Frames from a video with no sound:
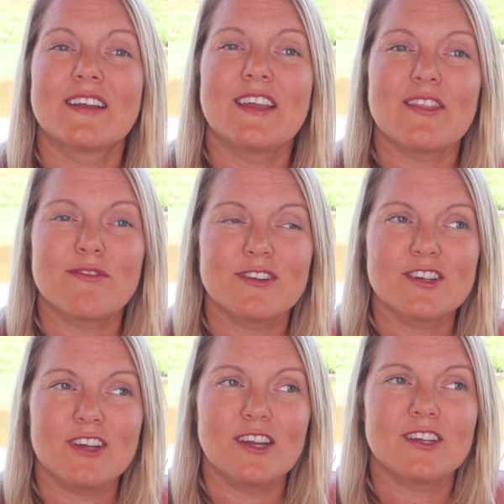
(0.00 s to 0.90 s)
Get the
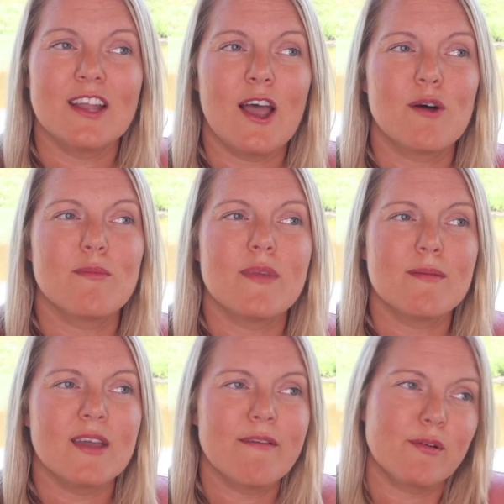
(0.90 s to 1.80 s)
frustration out,
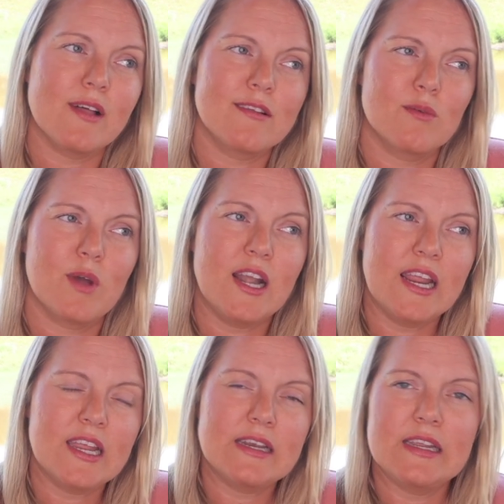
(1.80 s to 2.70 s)
maybe have a glass of wine
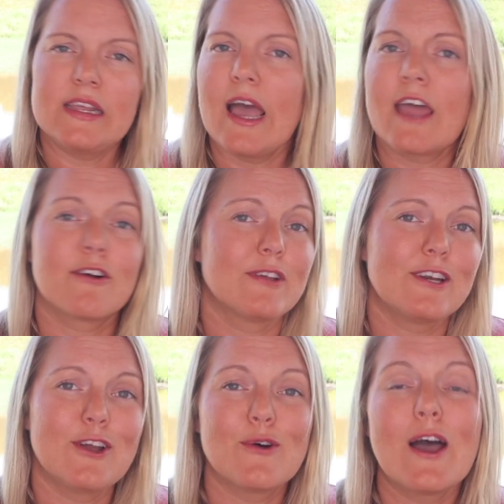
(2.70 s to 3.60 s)
handy, I don't really
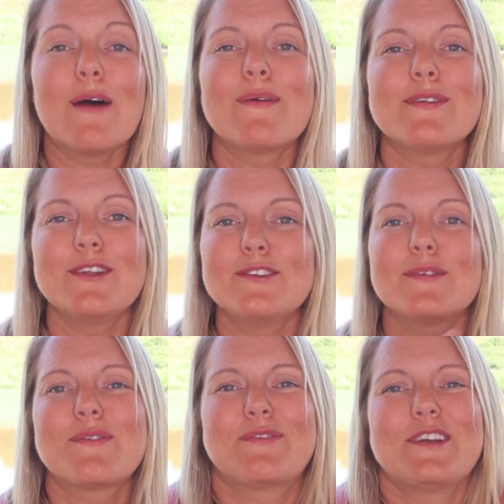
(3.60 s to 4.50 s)
know, however you
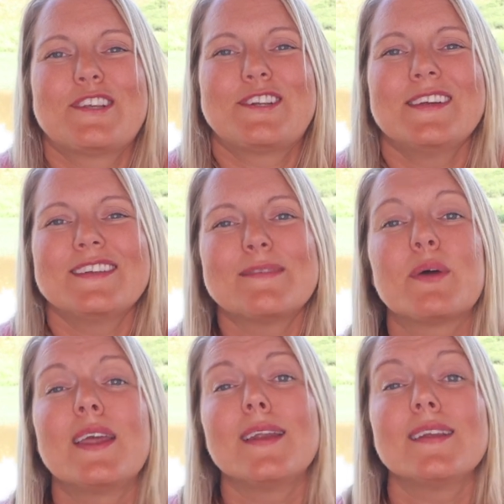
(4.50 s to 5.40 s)
deal with frustration,
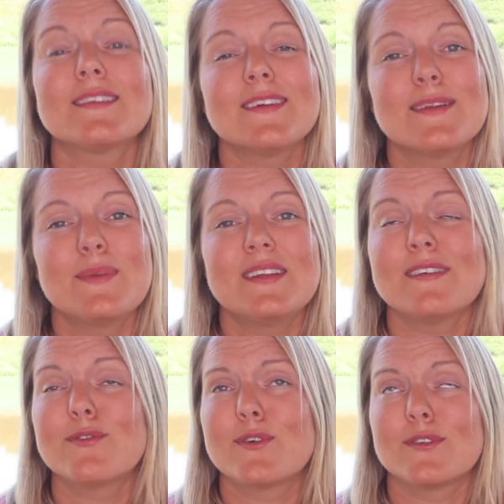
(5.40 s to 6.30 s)
but it is going to be
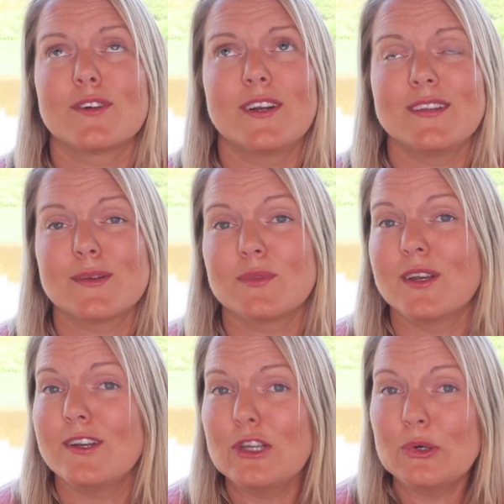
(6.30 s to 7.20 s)
difficult learning
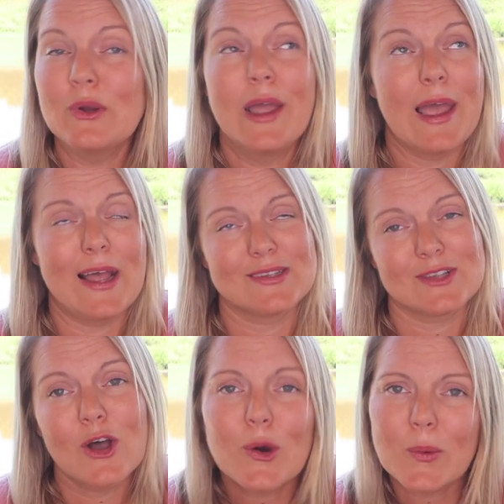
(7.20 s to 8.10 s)
something new. As
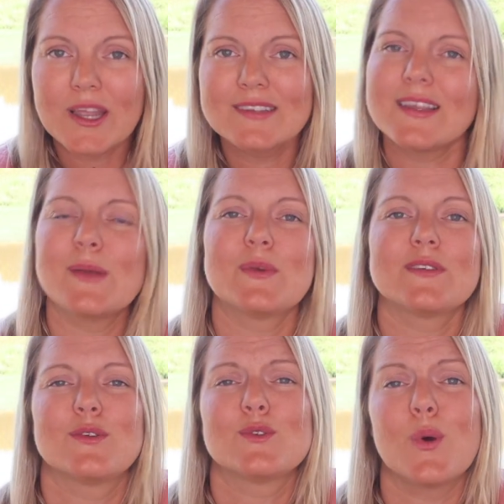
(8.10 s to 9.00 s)
always,
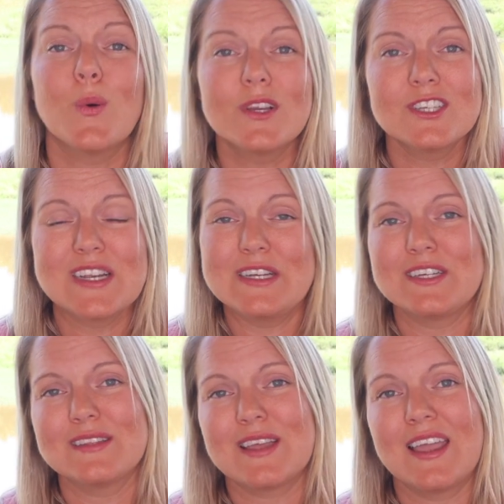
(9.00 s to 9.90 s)
Amazon is always
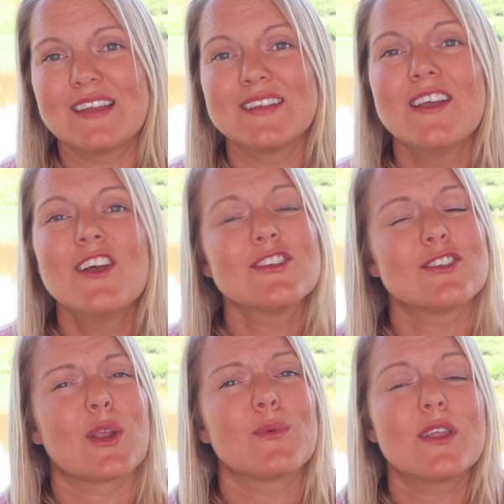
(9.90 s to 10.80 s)
changing things,
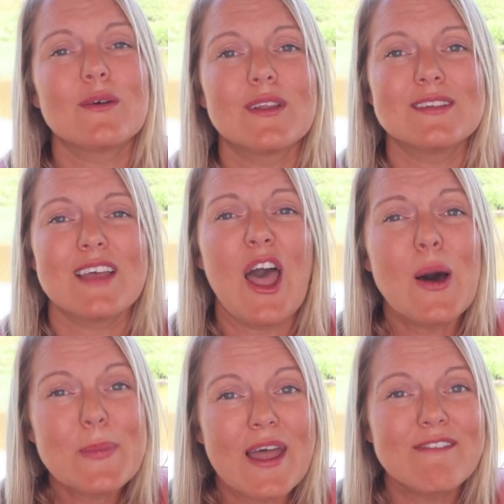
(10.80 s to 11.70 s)
so I really wanted to
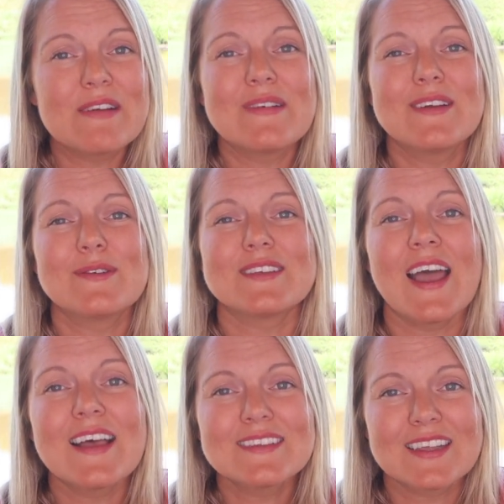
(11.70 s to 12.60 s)
help everyone who was
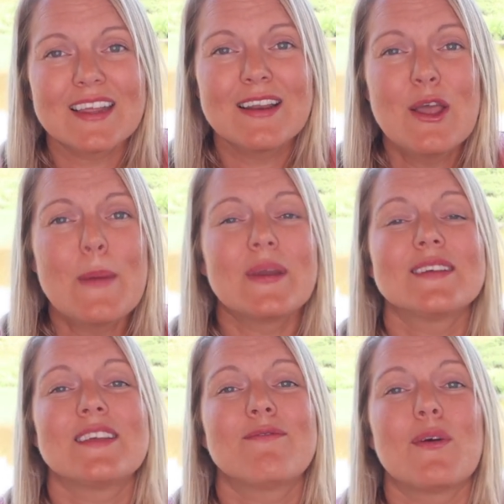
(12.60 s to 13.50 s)
asking,
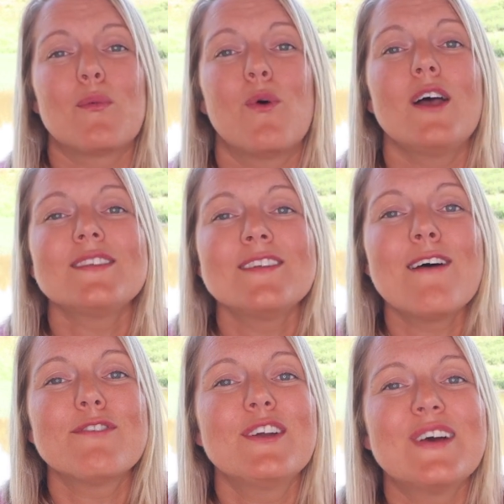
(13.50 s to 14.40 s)
because if it was
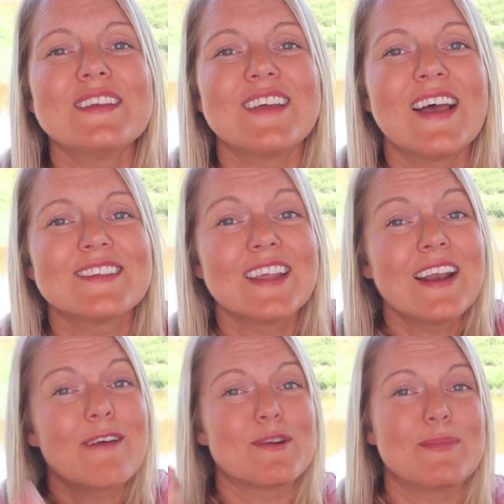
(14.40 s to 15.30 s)
not for you guys asking,
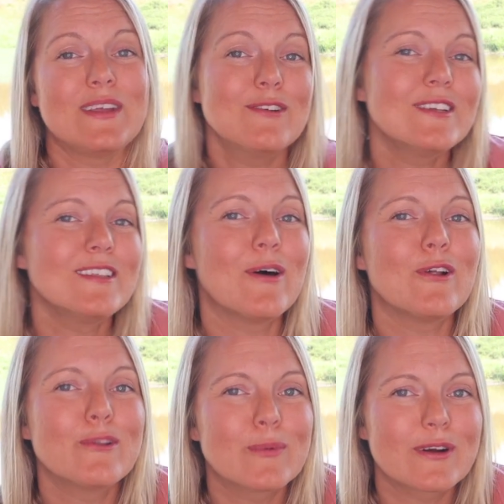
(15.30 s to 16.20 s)
I would be using the
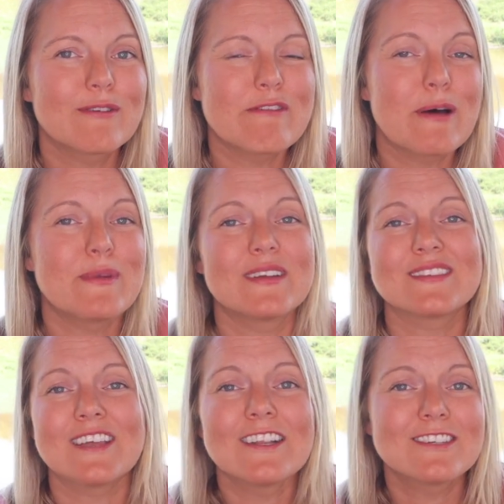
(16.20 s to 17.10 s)
old workflow, because
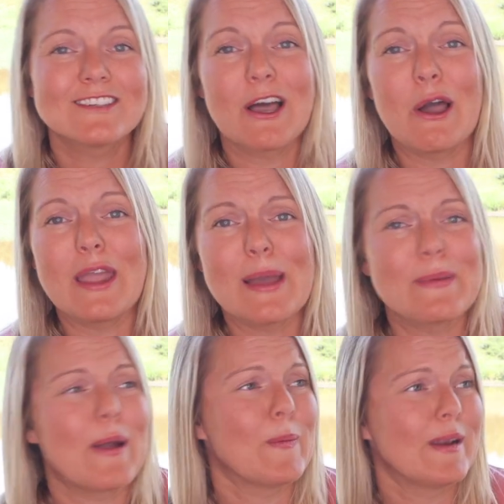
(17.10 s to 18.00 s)
that's just how I
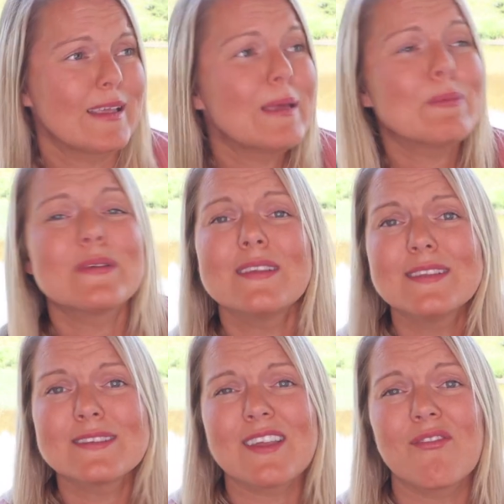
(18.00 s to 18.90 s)
am. I want to keep using
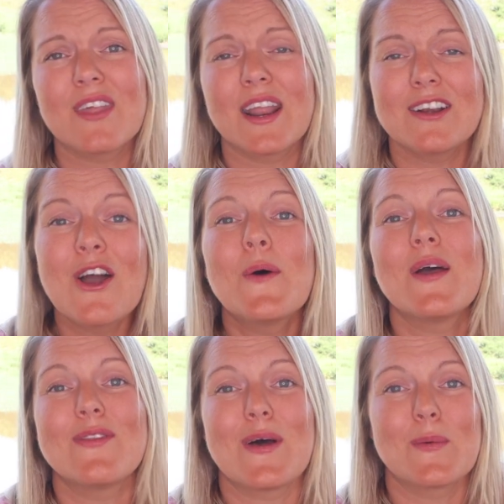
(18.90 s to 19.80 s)
the stuff that I know
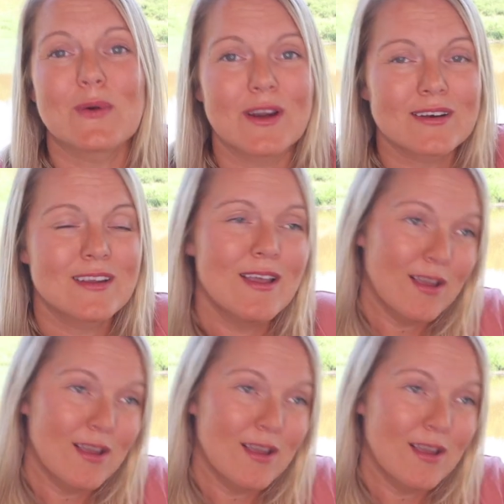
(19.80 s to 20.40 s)
and that worked.